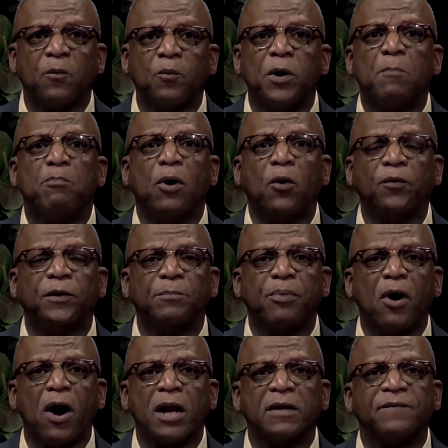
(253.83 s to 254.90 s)
We're both a
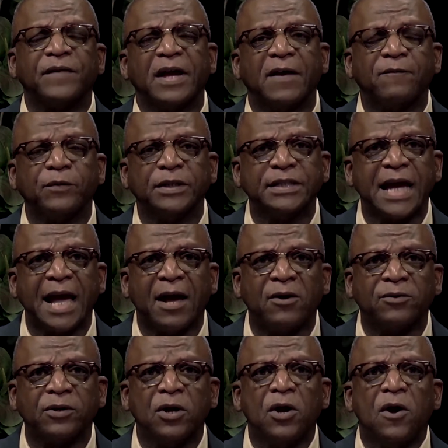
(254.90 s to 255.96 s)
part of
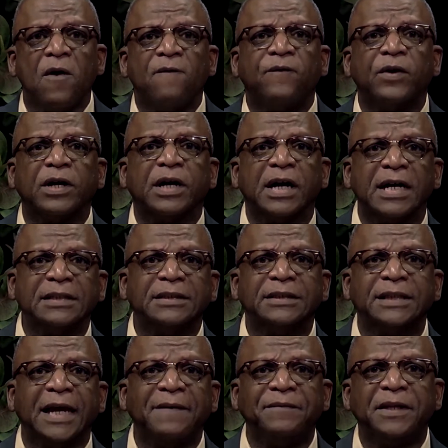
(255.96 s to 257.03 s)
Everytown for Gun
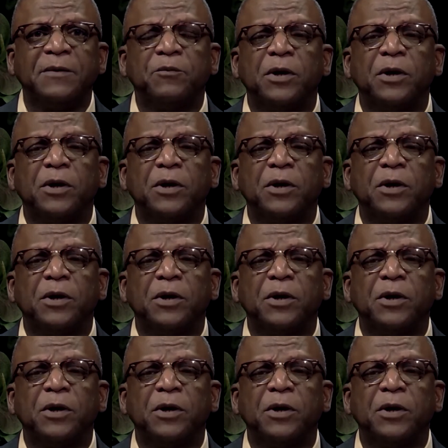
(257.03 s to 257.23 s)
Safety.